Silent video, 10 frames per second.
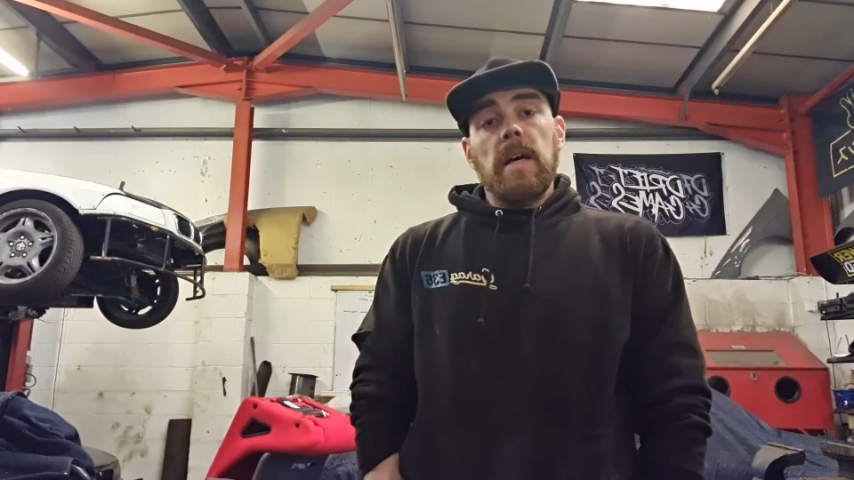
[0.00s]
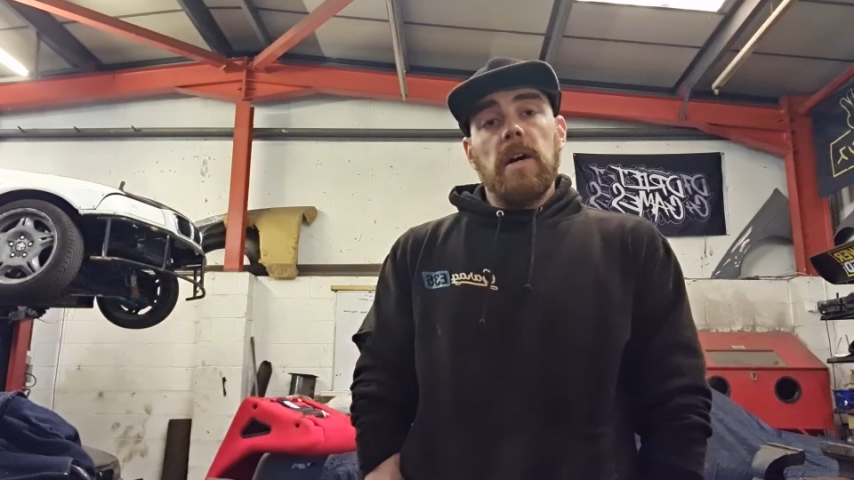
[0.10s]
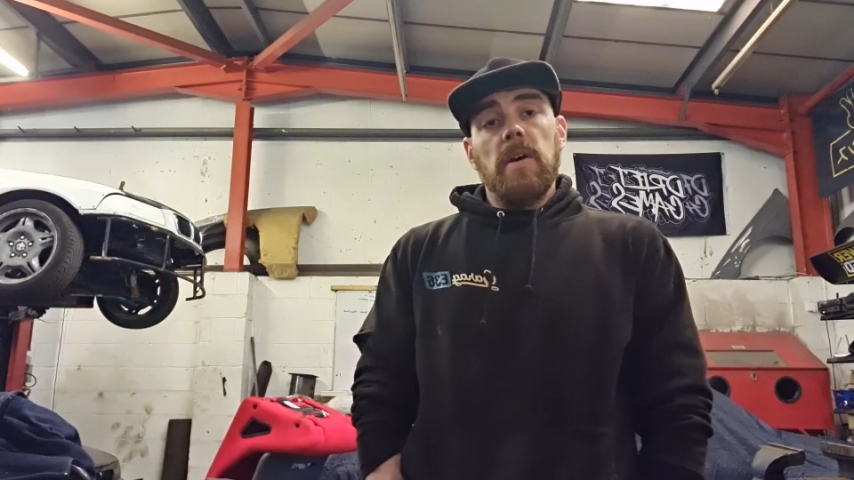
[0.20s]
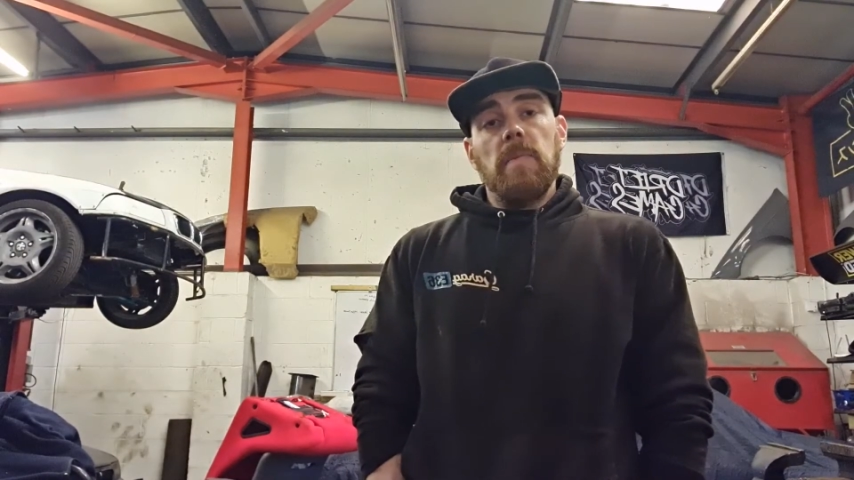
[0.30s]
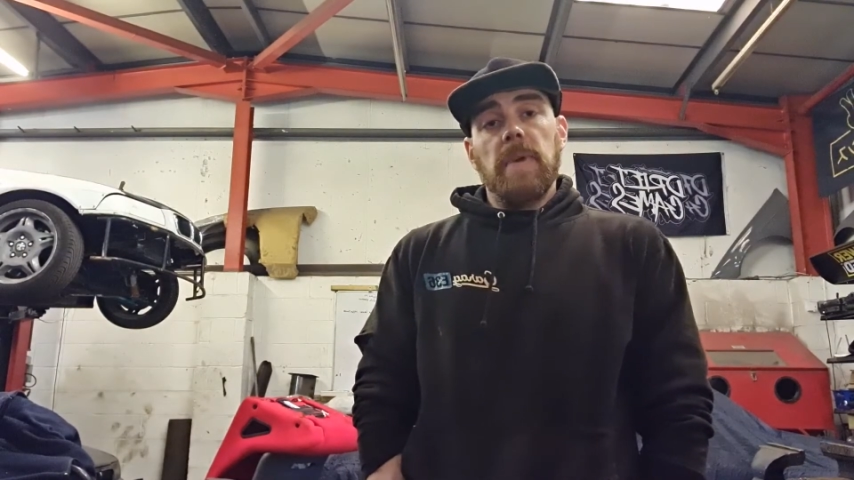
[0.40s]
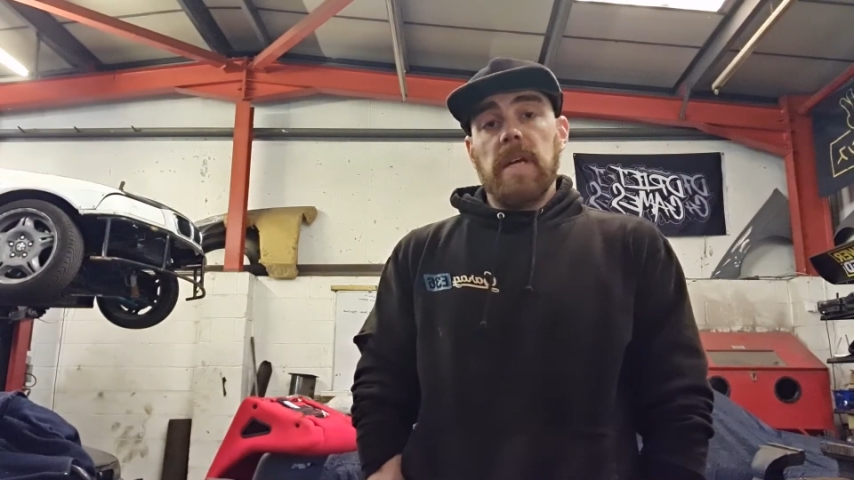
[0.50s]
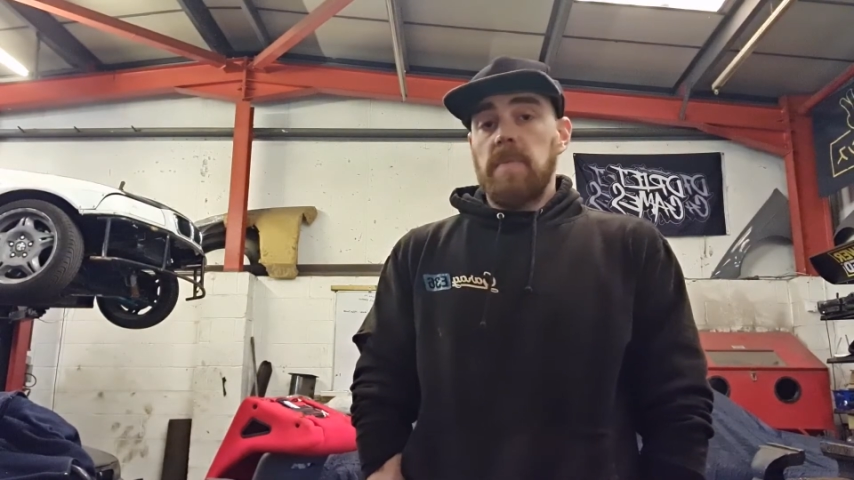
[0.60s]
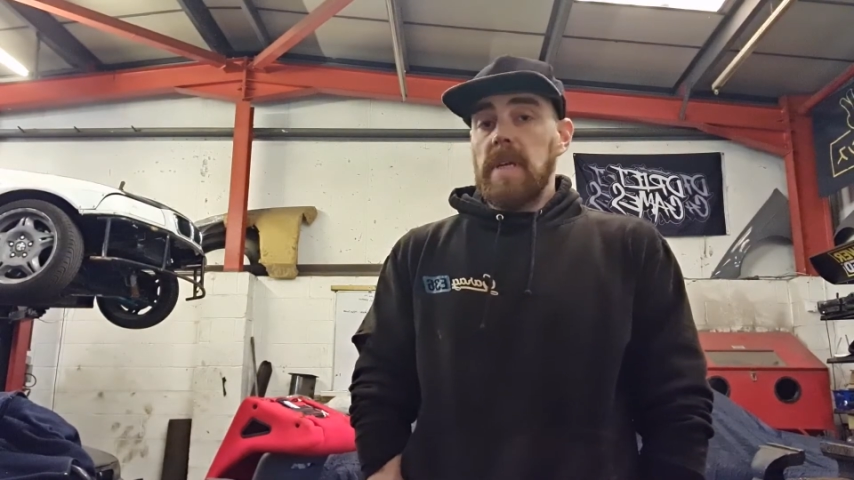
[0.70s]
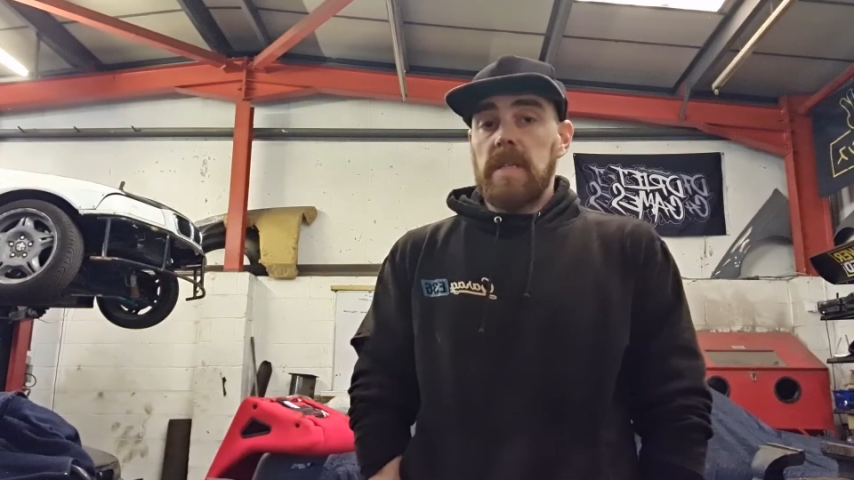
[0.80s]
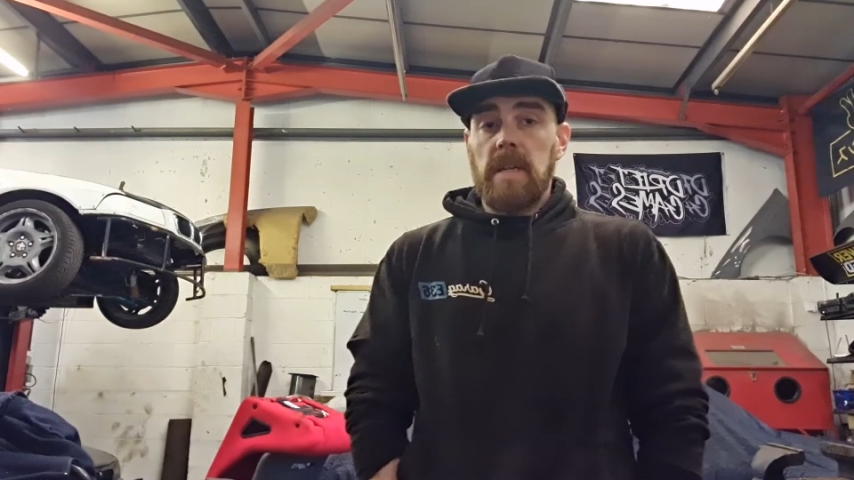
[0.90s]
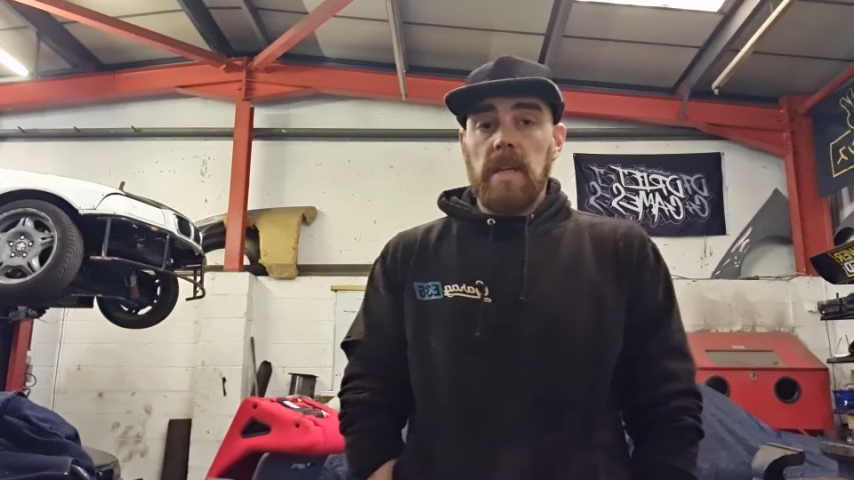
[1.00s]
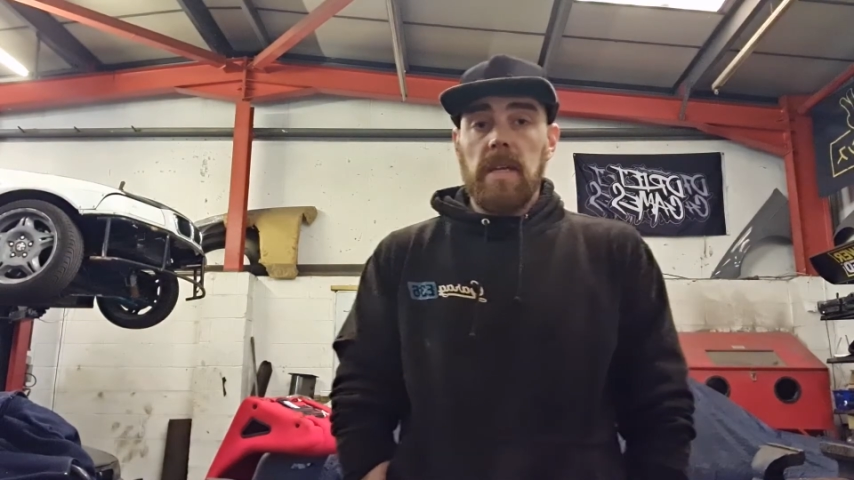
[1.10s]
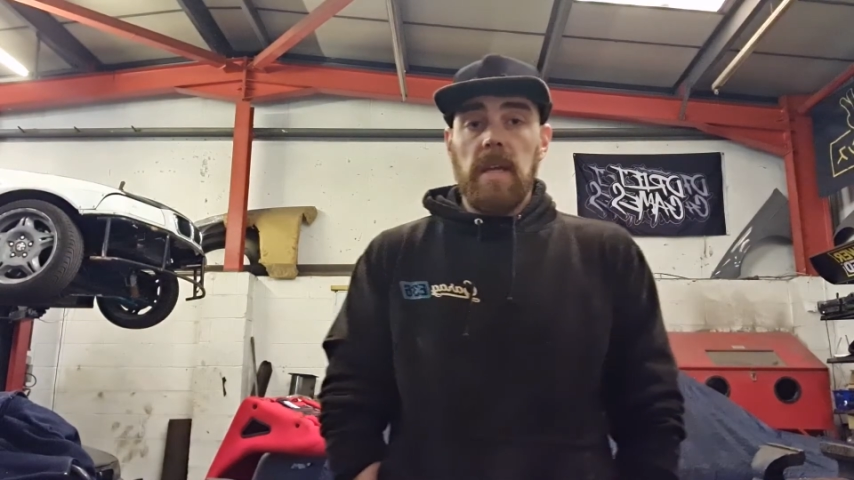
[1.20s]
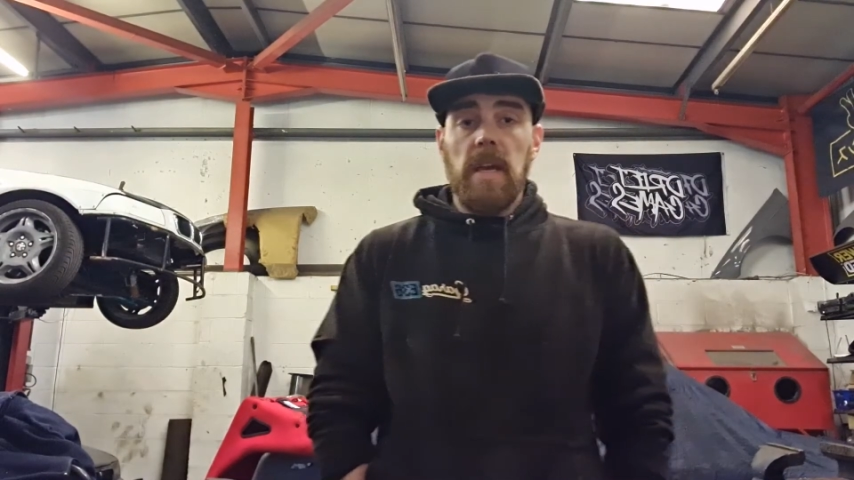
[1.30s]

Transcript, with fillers: Um, but that's basically